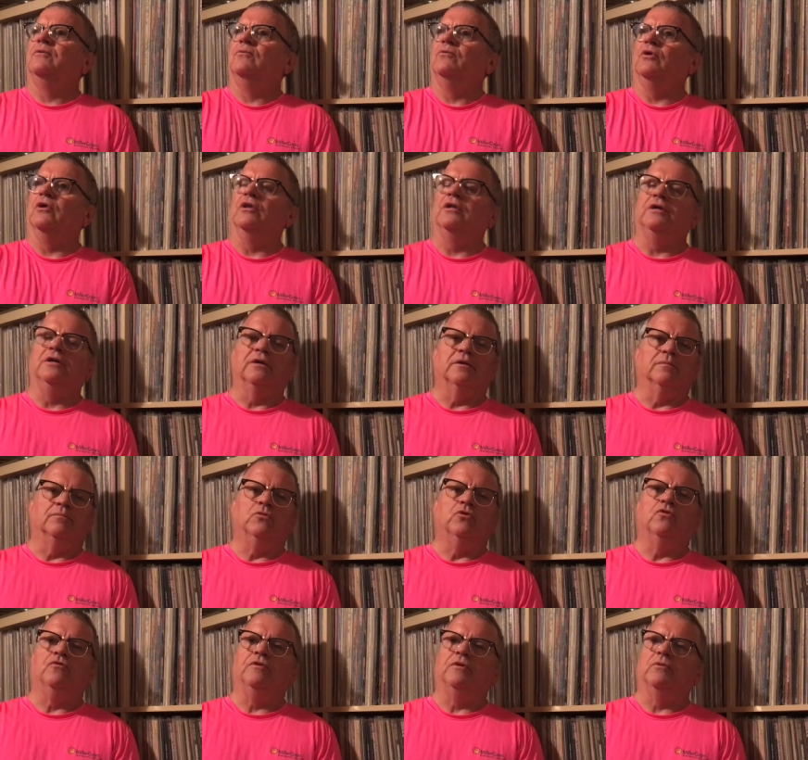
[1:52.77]
really a
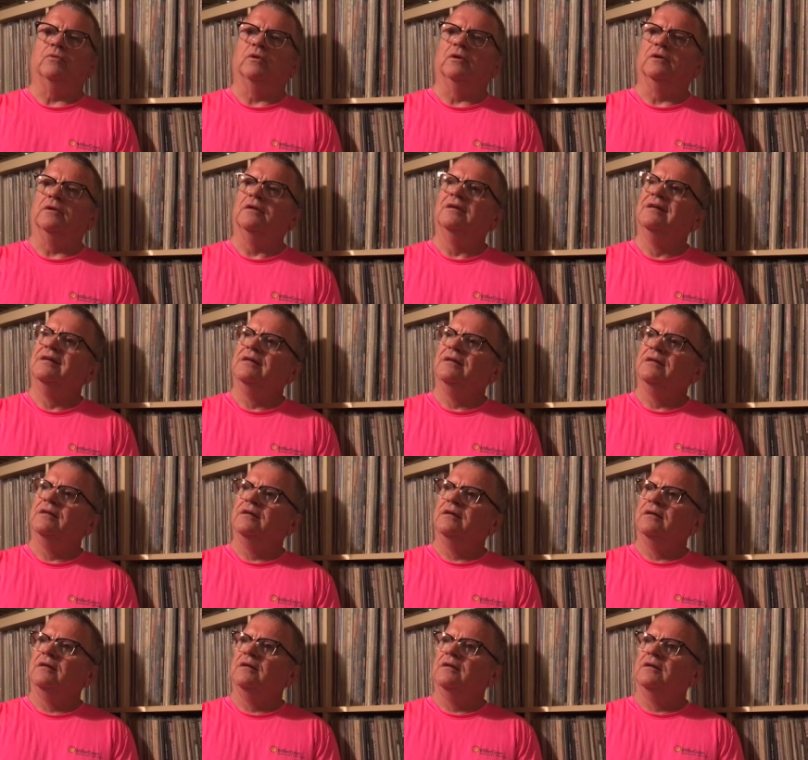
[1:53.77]
moving one.
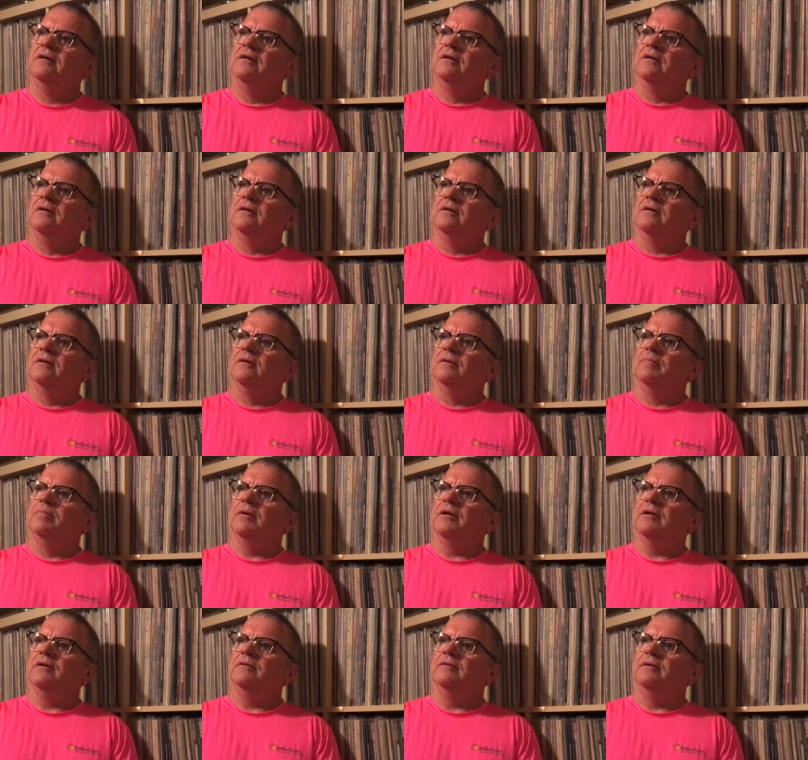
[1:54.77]

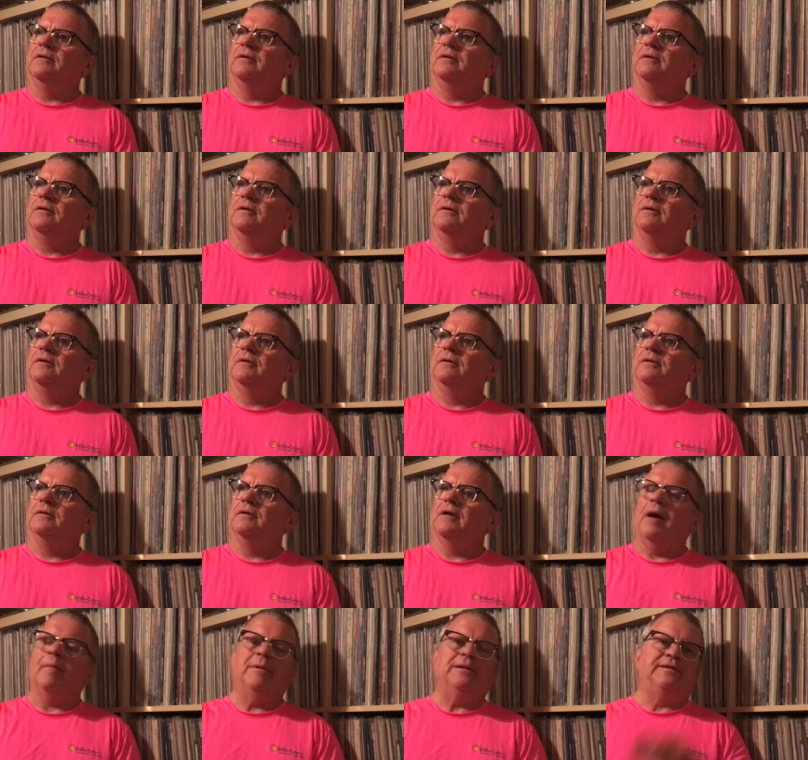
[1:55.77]
But
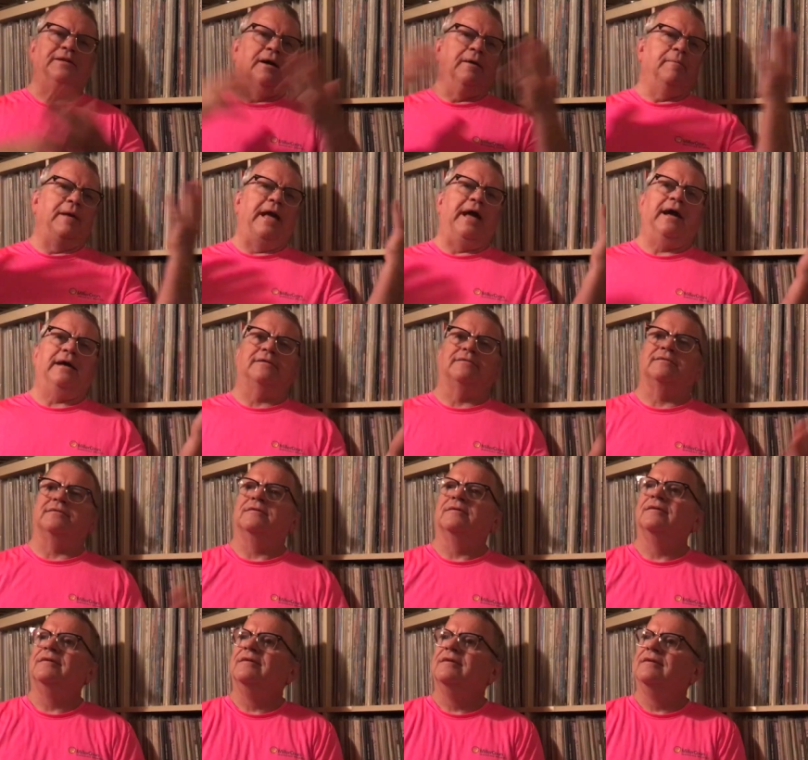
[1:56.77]
I'm a dumbass.